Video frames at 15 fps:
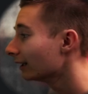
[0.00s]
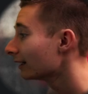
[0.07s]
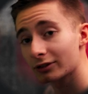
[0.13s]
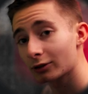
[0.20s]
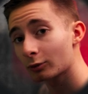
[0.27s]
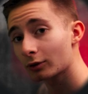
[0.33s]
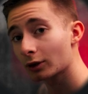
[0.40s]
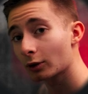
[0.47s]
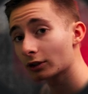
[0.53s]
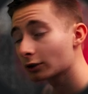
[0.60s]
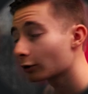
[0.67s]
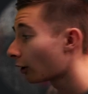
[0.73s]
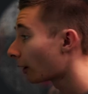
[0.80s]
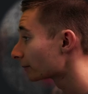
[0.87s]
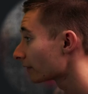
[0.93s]
So we're going to
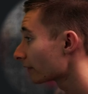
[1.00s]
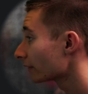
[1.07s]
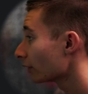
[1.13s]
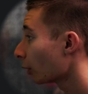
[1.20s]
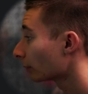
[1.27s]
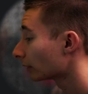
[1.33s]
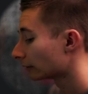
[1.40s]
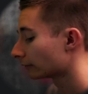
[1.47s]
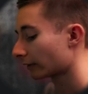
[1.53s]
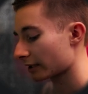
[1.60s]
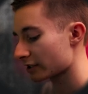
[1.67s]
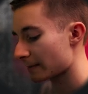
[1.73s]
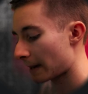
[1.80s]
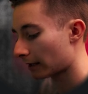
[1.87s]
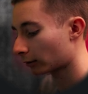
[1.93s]
go up to the
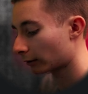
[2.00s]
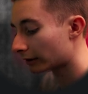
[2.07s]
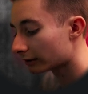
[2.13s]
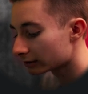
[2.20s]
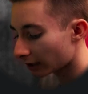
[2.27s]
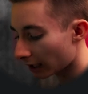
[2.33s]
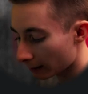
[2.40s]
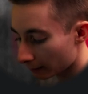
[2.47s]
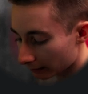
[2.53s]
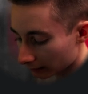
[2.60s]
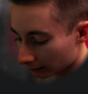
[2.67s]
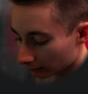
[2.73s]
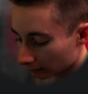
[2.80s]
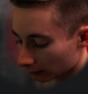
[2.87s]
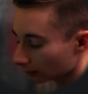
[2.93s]
OpenFX panel and type
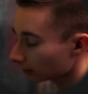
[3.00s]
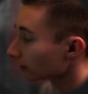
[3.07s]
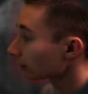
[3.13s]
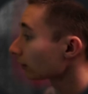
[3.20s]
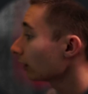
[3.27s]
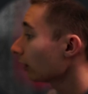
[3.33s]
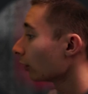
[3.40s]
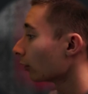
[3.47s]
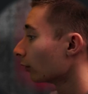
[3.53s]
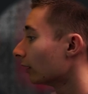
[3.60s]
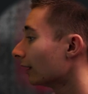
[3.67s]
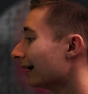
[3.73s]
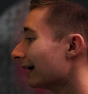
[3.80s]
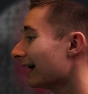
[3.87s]
in glow.